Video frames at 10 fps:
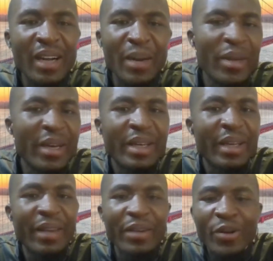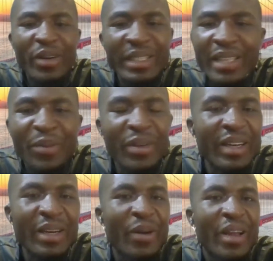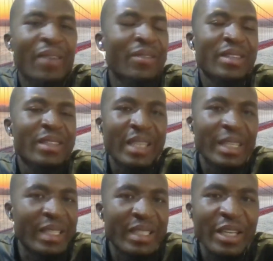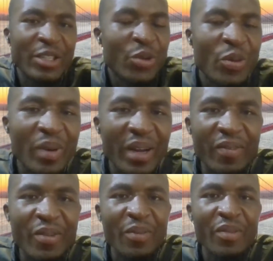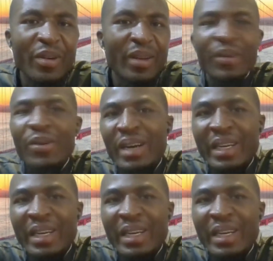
I mean, the only intermediary that we have is this escrow platform or an